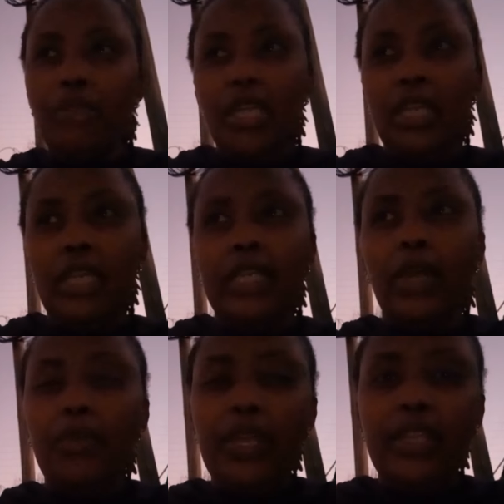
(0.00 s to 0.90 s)
me in
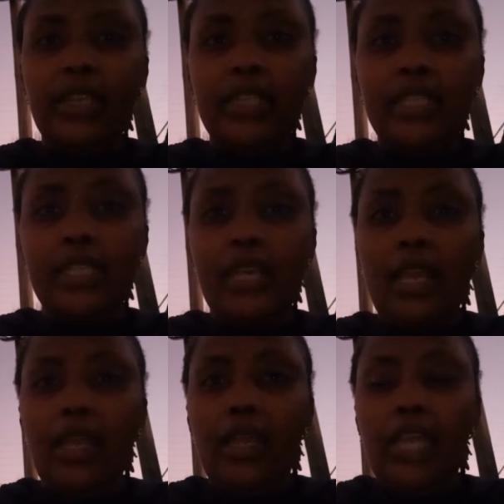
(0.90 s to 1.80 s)
a way that
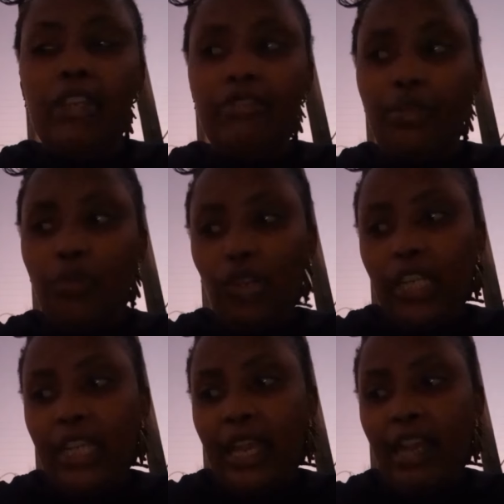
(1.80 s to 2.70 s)
every
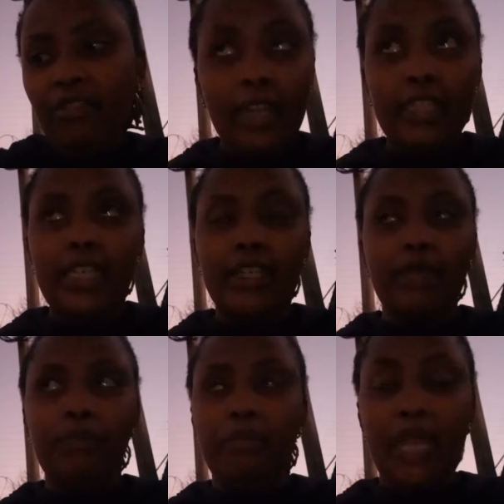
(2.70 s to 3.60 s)
morning I have a clearer
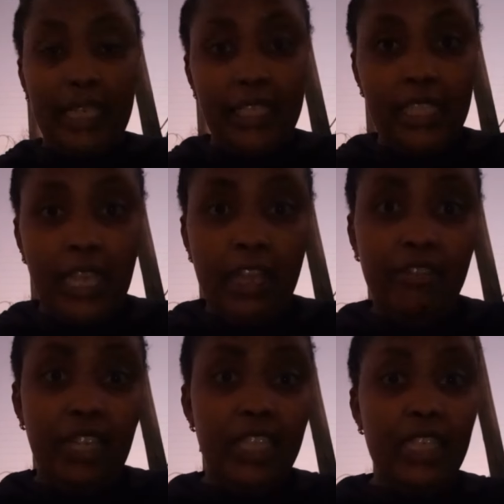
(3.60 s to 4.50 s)
mind, I
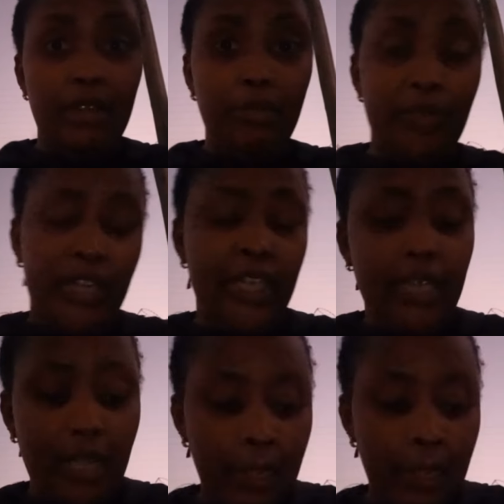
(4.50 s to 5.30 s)
have a clearer brain.